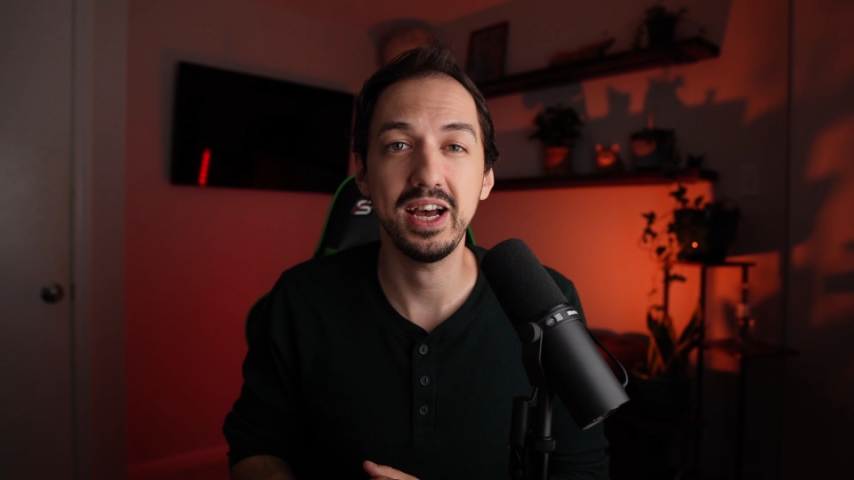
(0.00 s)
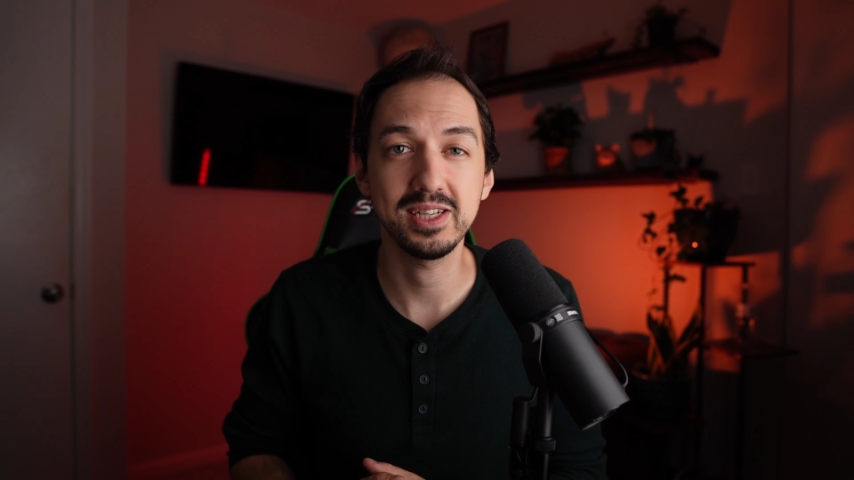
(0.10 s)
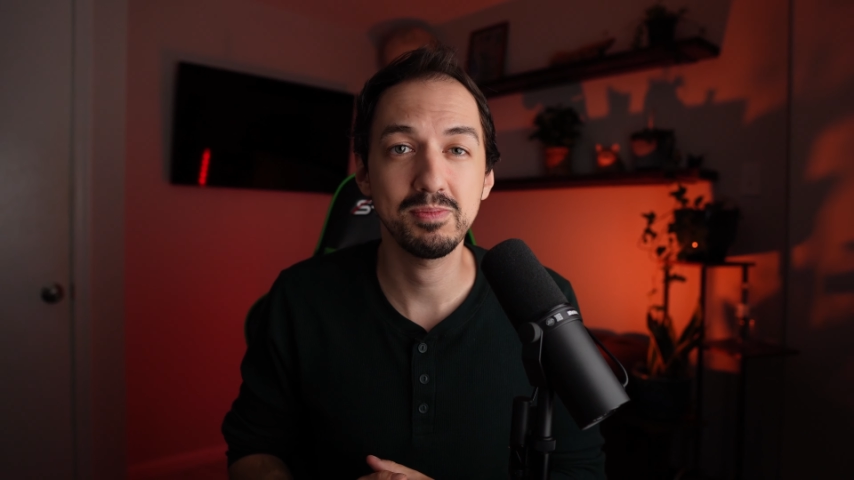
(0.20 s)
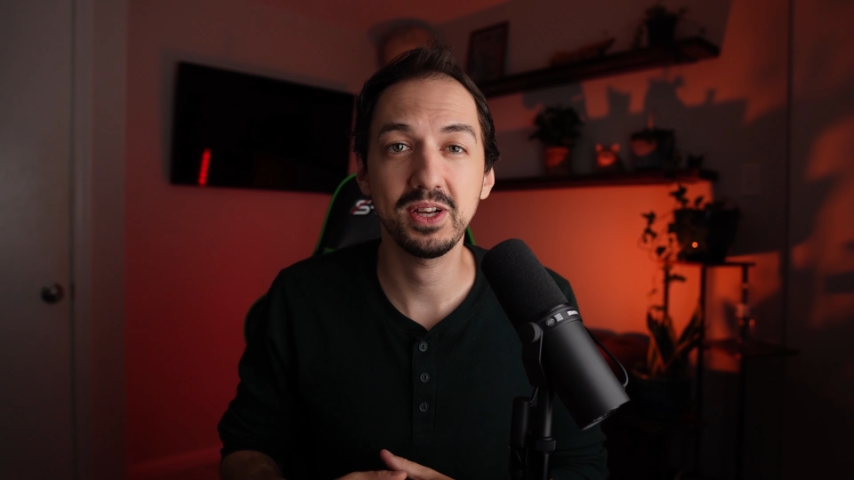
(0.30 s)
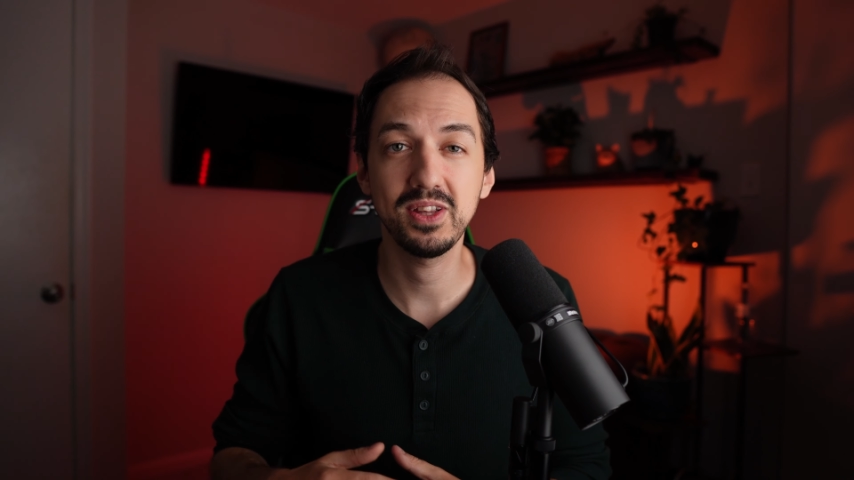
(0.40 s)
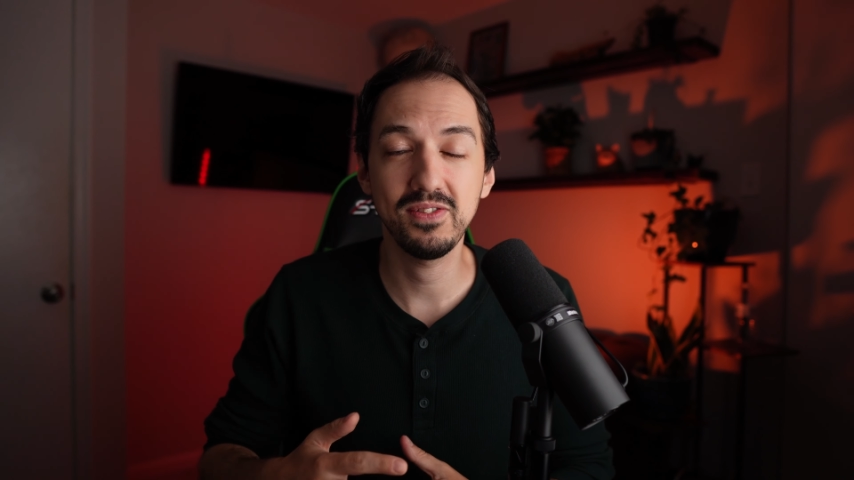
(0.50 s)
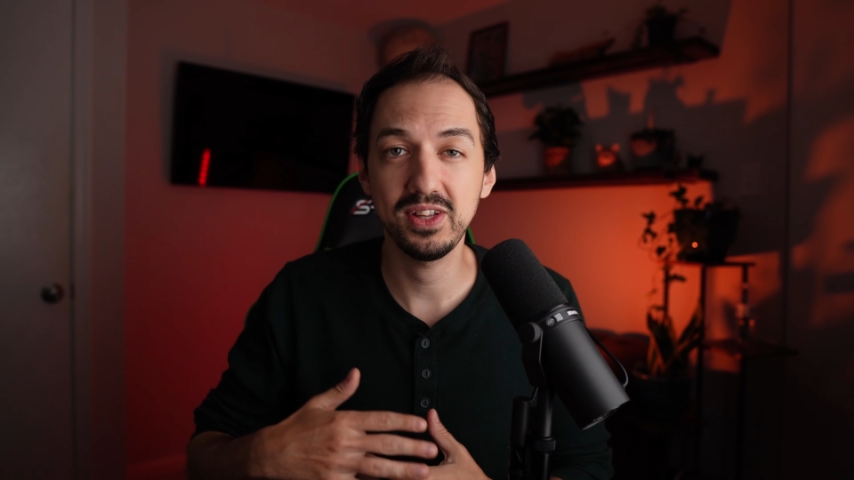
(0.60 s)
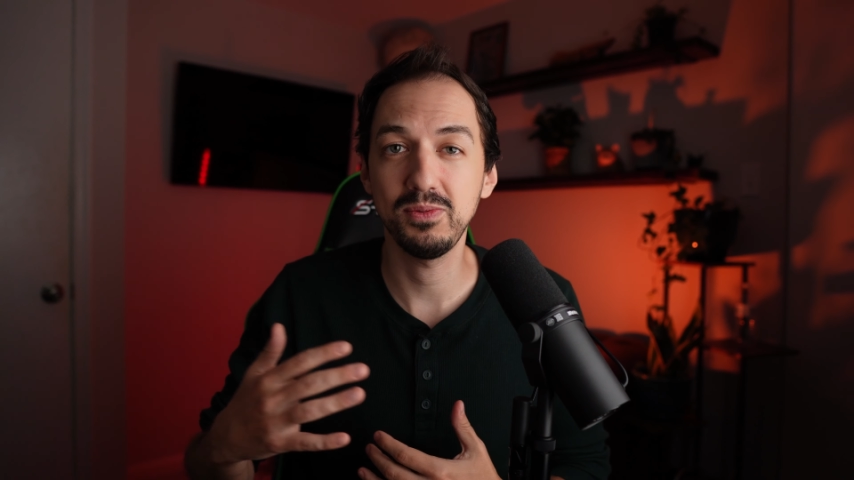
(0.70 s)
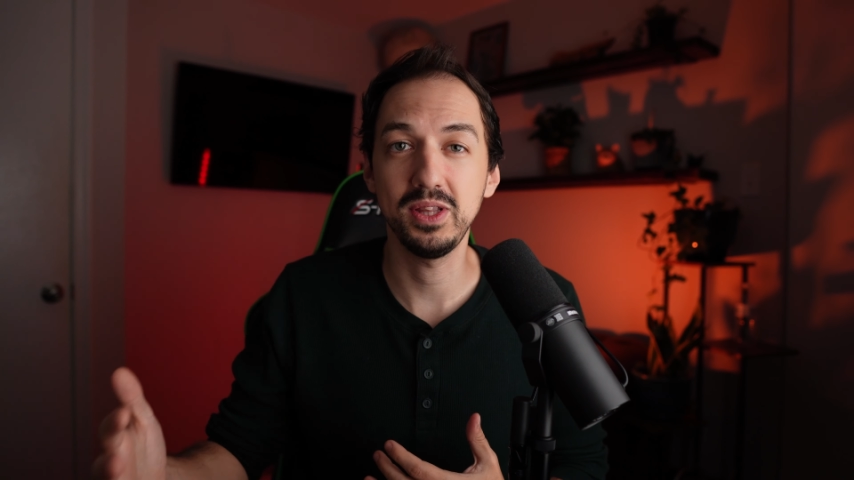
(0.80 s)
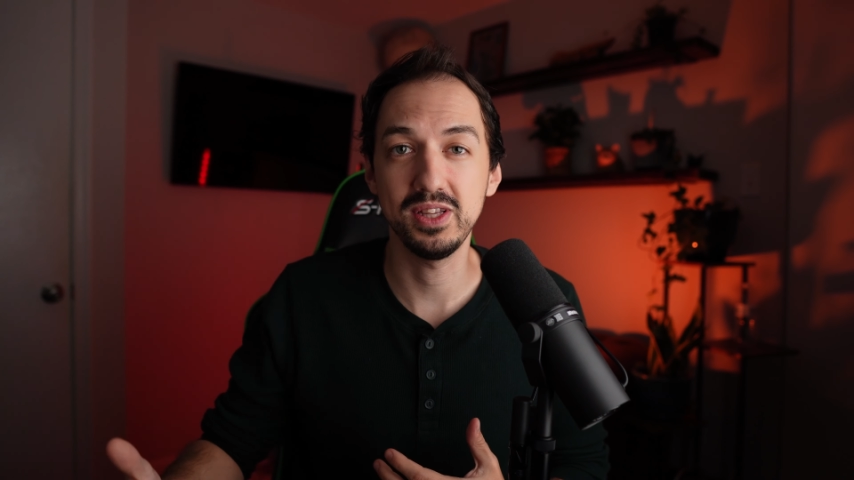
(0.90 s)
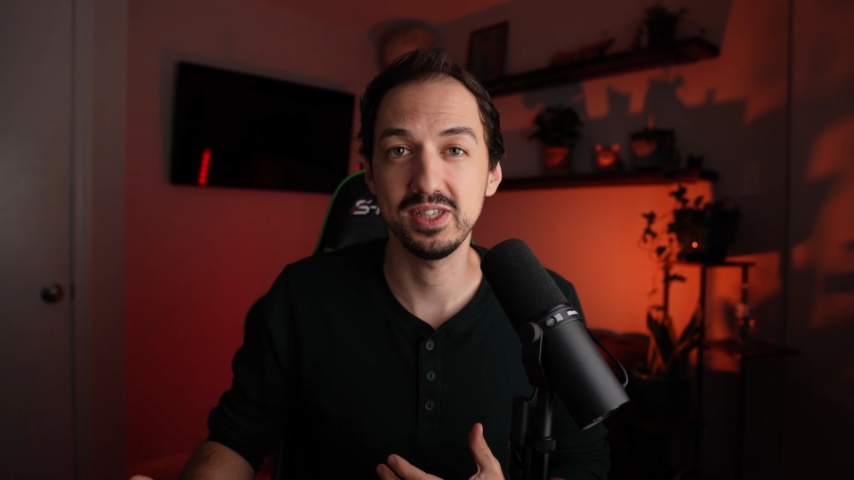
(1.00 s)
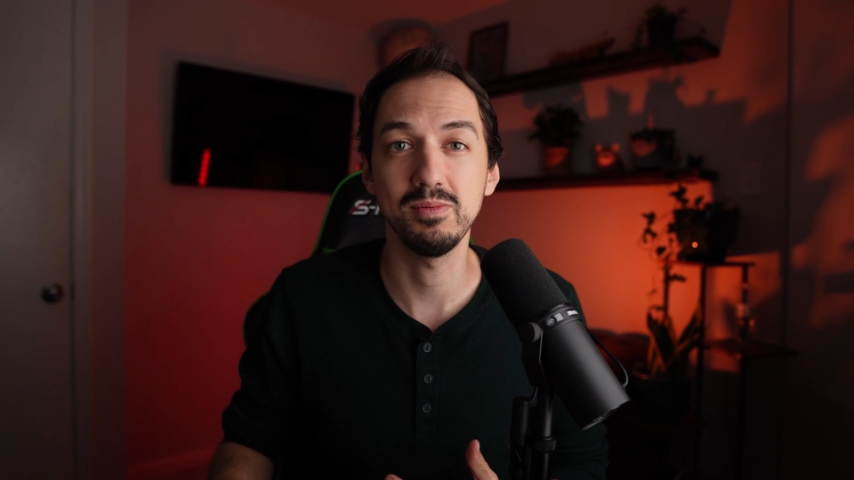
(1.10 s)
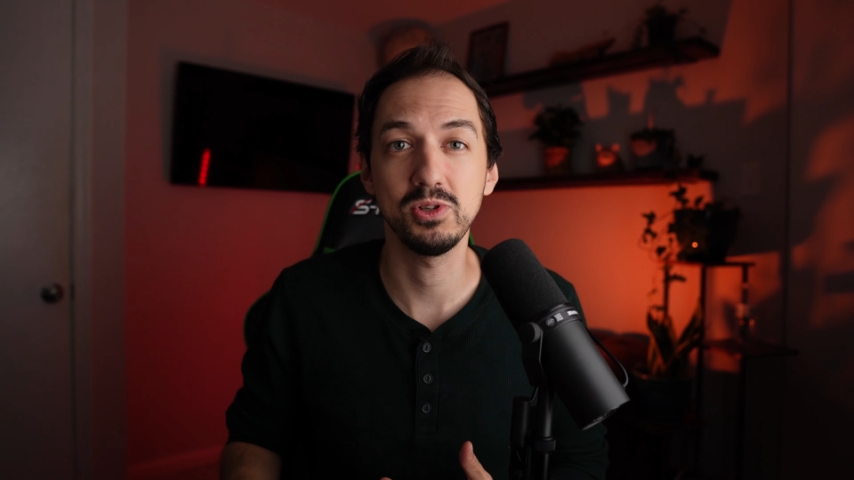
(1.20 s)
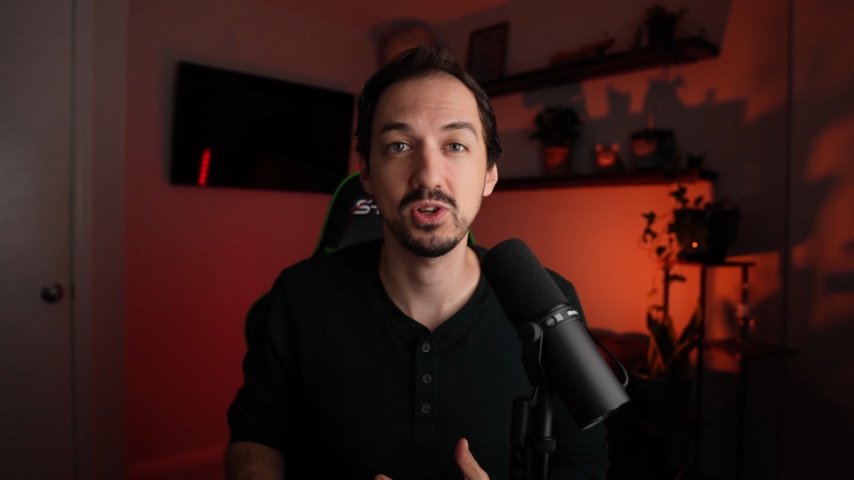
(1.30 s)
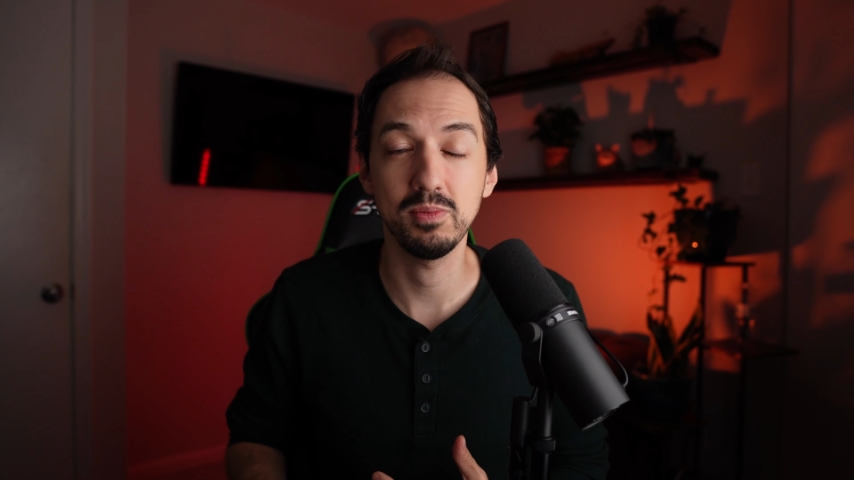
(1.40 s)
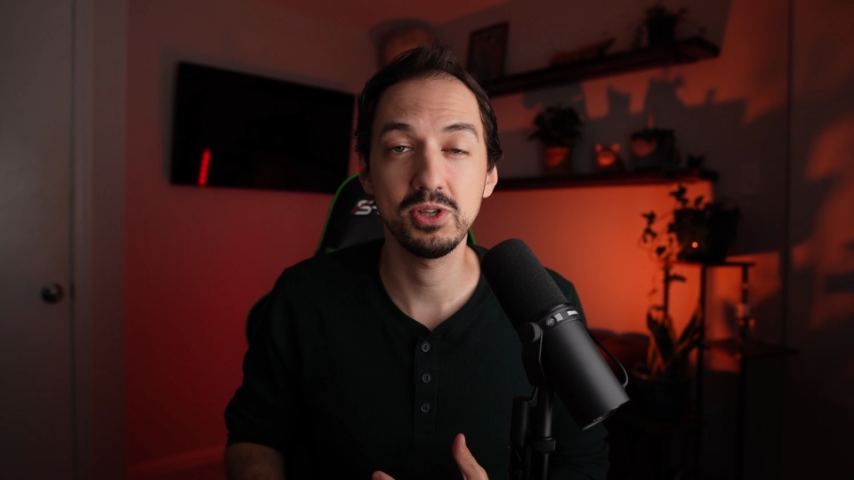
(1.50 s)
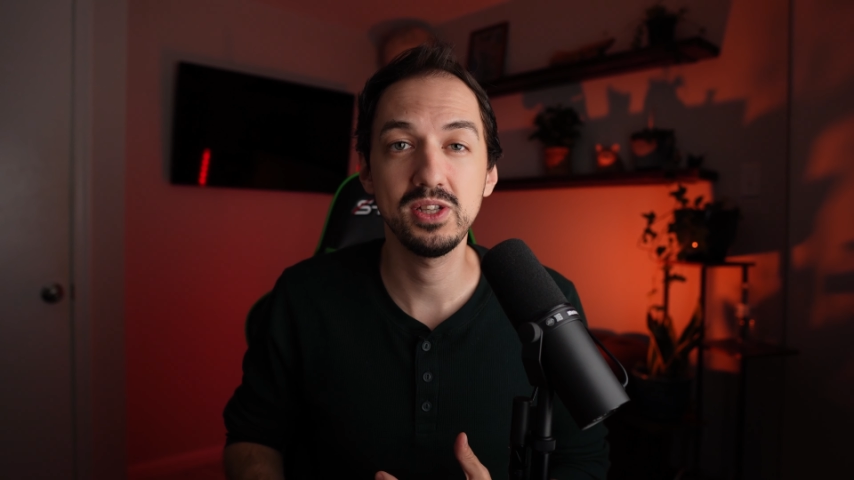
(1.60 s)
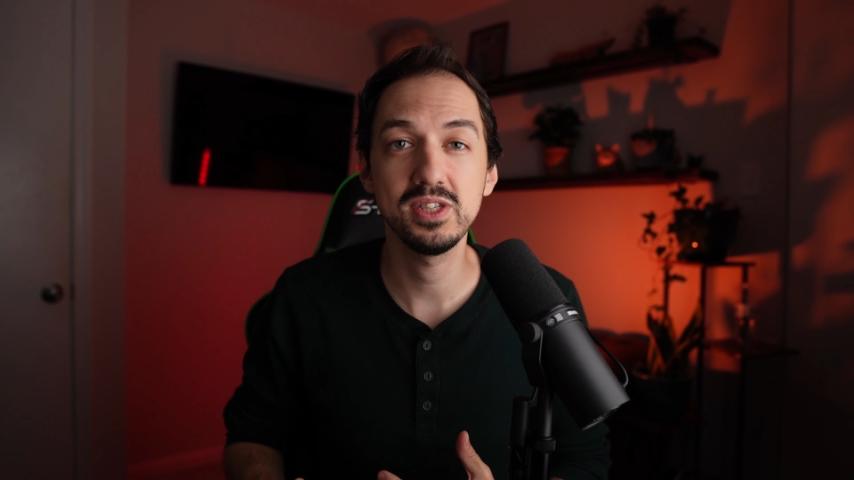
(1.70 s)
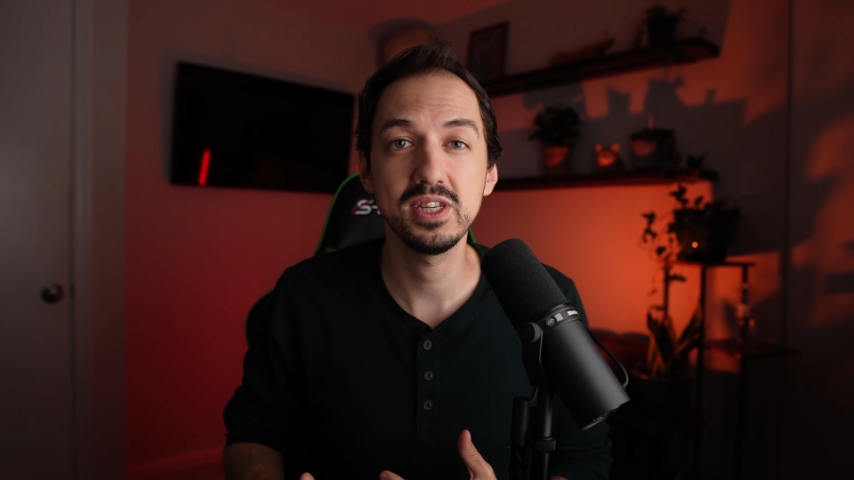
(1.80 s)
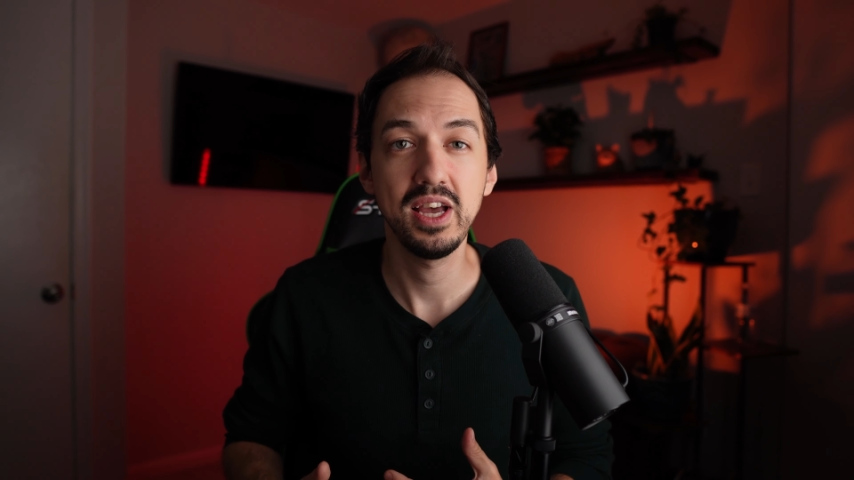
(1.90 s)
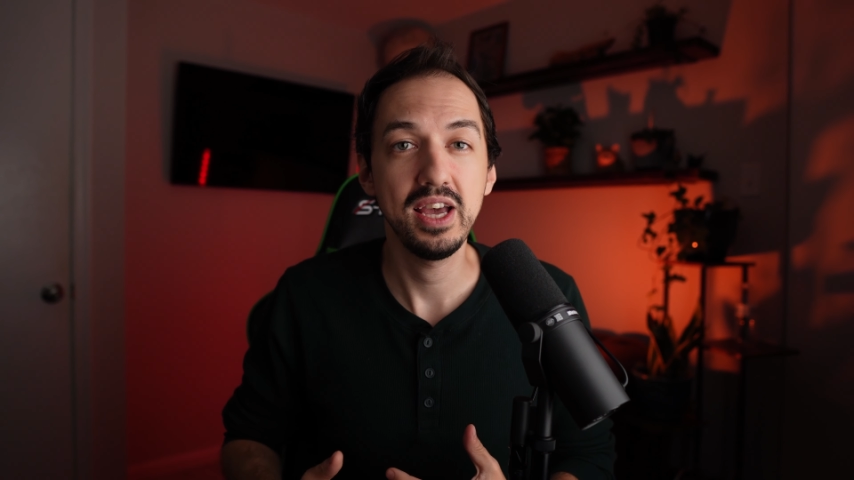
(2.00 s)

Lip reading: aspect of it with the subscriptions.